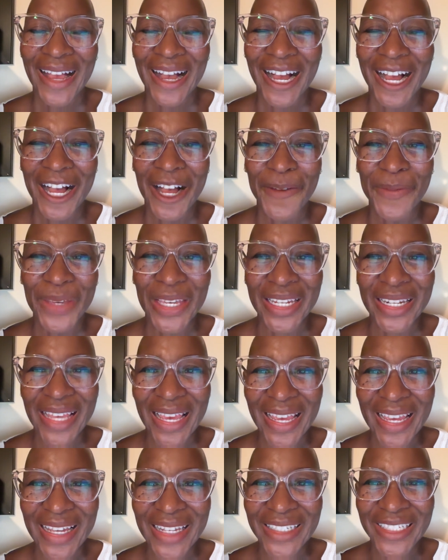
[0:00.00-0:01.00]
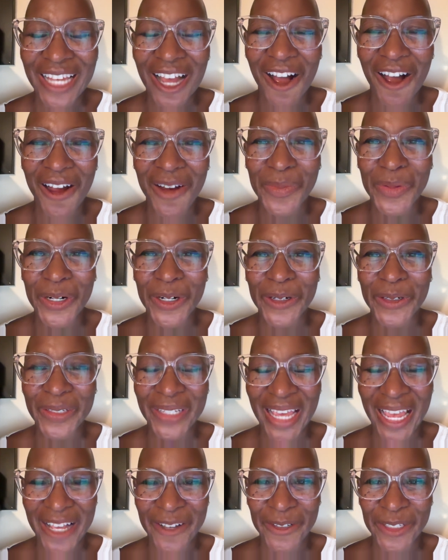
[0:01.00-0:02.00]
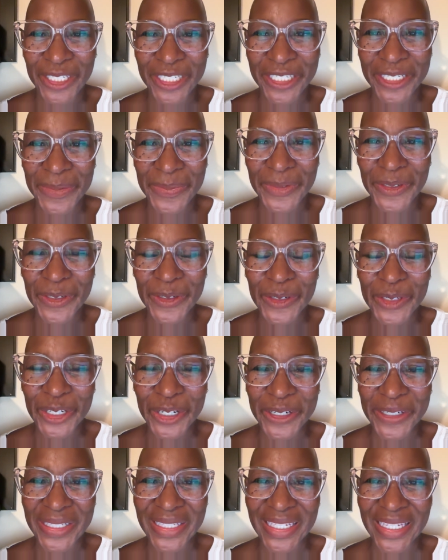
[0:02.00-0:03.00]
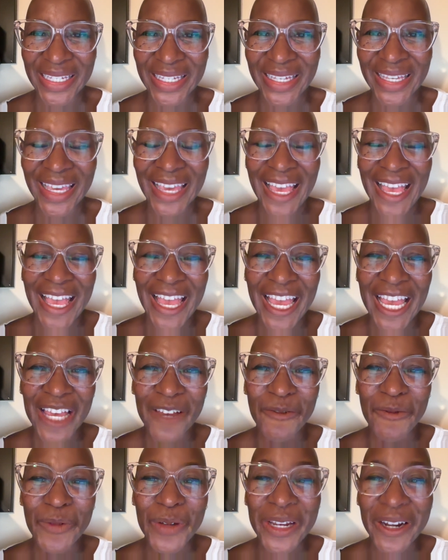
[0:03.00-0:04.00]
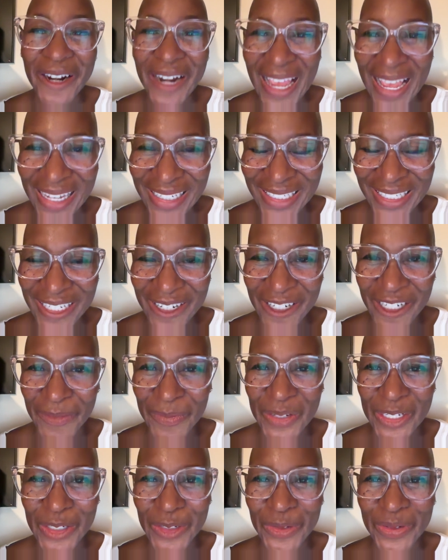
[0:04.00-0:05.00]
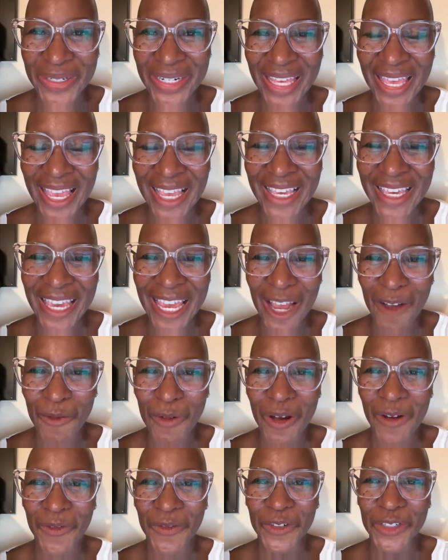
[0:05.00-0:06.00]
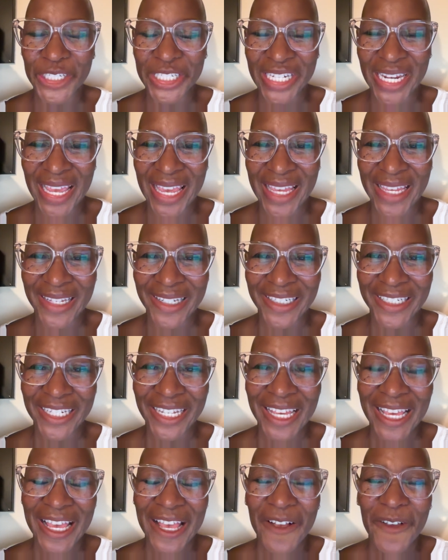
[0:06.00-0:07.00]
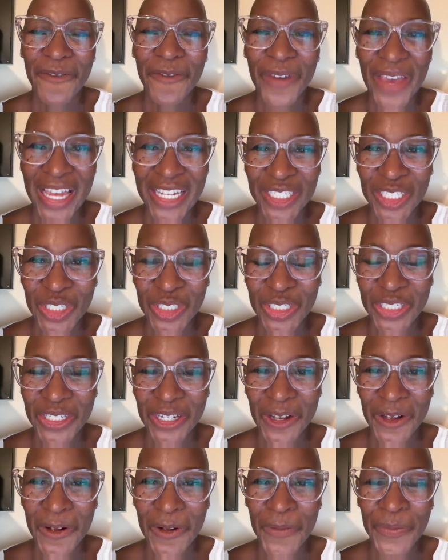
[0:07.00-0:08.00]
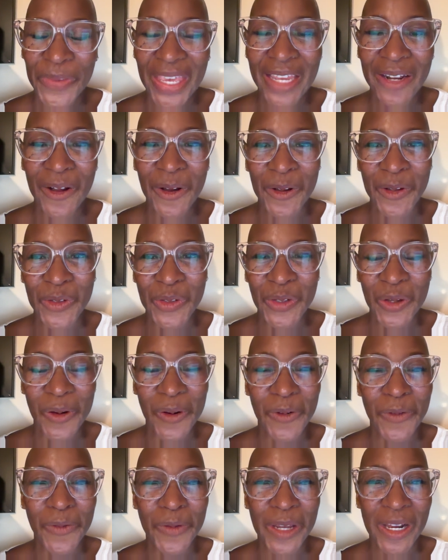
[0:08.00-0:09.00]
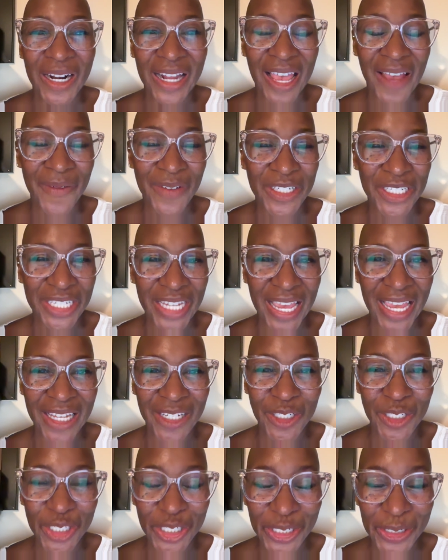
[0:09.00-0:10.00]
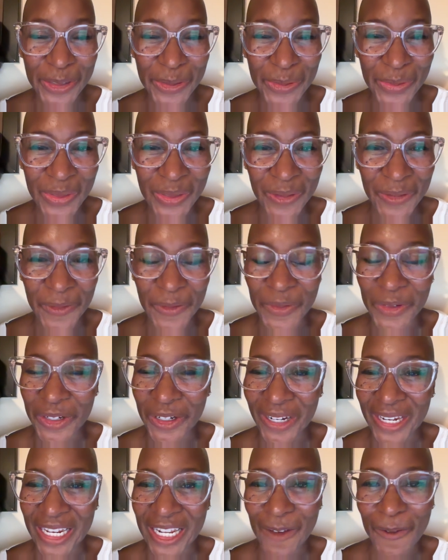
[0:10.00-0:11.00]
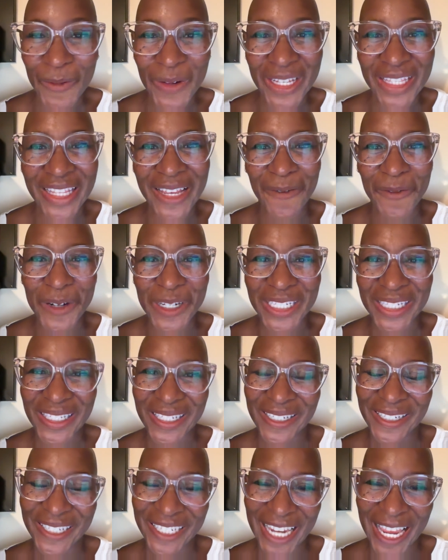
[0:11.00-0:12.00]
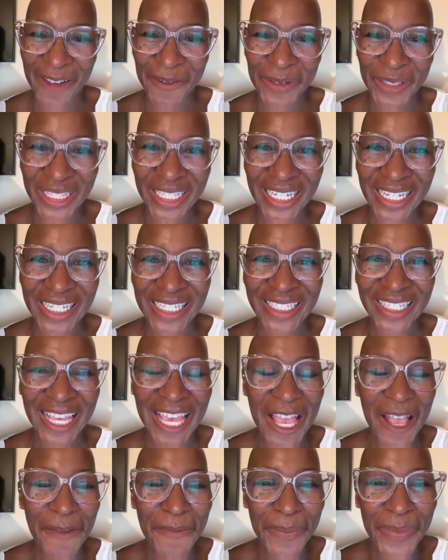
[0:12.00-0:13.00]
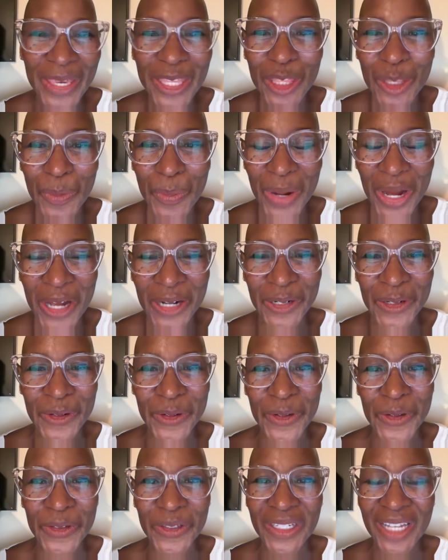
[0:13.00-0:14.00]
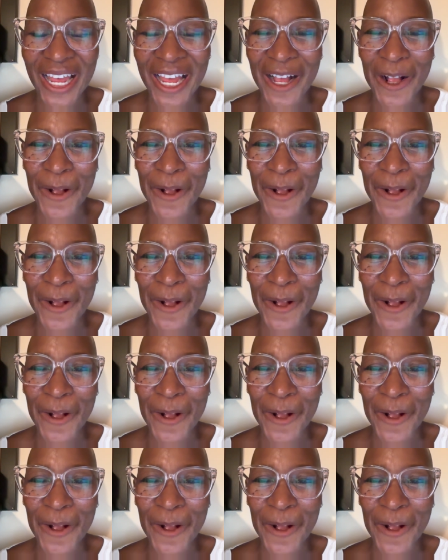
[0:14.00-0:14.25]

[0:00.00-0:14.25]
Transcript: in Eggs Harbor Township in New Jersey. And we are actually going to be doing a catwalk for change fashion show, and also we're going to have a chat and chew. So for anyone that wants to chat with us, meet the models,